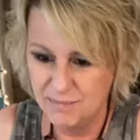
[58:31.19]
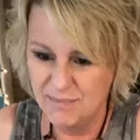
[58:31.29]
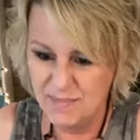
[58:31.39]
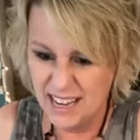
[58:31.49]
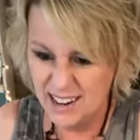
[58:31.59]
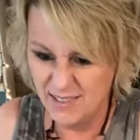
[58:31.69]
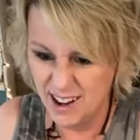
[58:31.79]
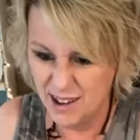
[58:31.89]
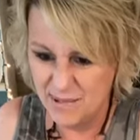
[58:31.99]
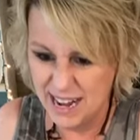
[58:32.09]
Me,
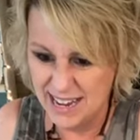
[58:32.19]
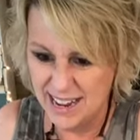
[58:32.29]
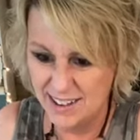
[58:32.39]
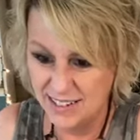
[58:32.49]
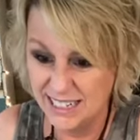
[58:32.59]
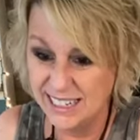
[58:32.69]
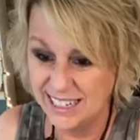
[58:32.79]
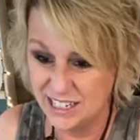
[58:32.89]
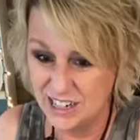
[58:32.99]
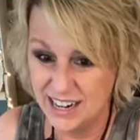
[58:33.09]
Robin, I know until
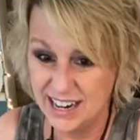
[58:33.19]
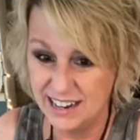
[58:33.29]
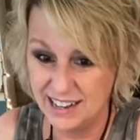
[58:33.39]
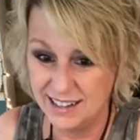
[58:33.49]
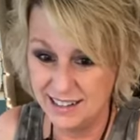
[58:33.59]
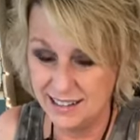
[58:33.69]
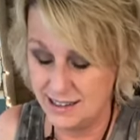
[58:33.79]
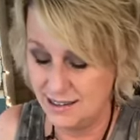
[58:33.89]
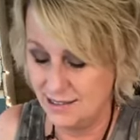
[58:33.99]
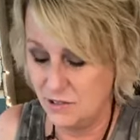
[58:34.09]
I try it, uh,
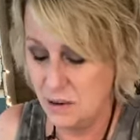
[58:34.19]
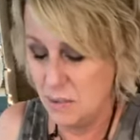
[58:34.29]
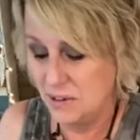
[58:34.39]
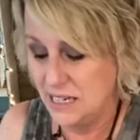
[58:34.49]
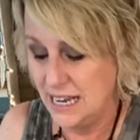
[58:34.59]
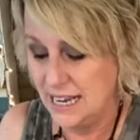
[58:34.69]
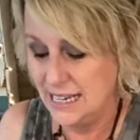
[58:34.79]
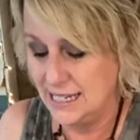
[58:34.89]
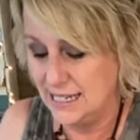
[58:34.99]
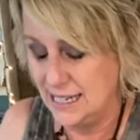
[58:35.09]
uh, Grandma
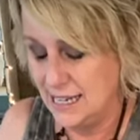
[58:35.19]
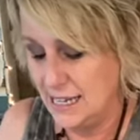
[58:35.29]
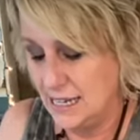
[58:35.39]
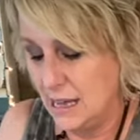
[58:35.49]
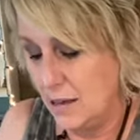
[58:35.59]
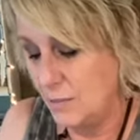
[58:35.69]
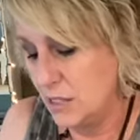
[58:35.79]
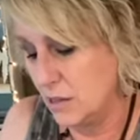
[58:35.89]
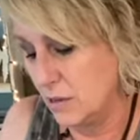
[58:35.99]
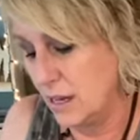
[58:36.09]
Tate's. I'm
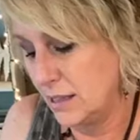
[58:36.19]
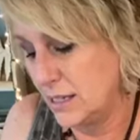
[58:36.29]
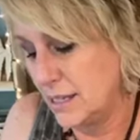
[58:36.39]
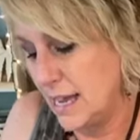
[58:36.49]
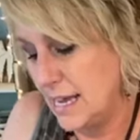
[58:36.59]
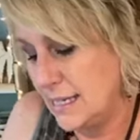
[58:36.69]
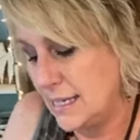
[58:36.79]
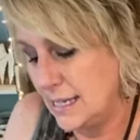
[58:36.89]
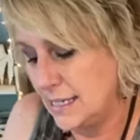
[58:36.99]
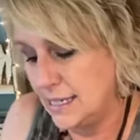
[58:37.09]
just going to cut this
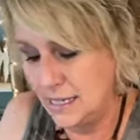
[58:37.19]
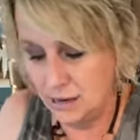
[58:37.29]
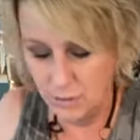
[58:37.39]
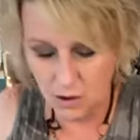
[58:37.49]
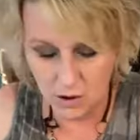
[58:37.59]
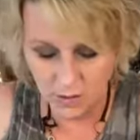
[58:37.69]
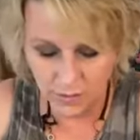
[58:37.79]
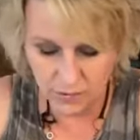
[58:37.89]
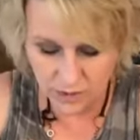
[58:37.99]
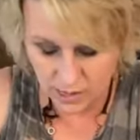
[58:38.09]
excess stem
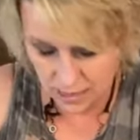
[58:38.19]
off.